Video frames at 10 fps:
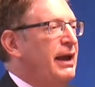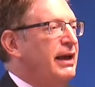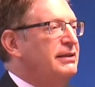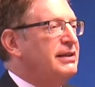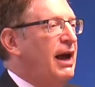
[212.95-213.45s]

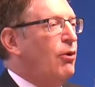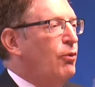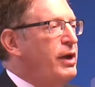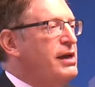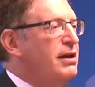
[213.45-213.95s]
is that
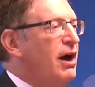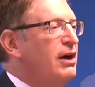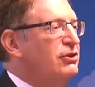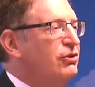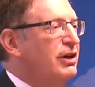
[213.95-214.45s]
weak
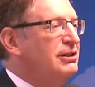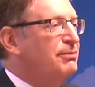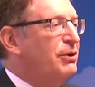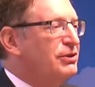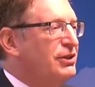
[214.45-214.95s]
countries
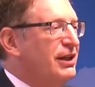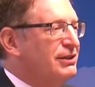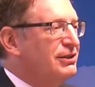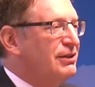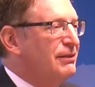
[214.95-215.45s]

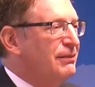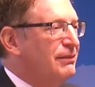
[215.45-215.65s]
persist.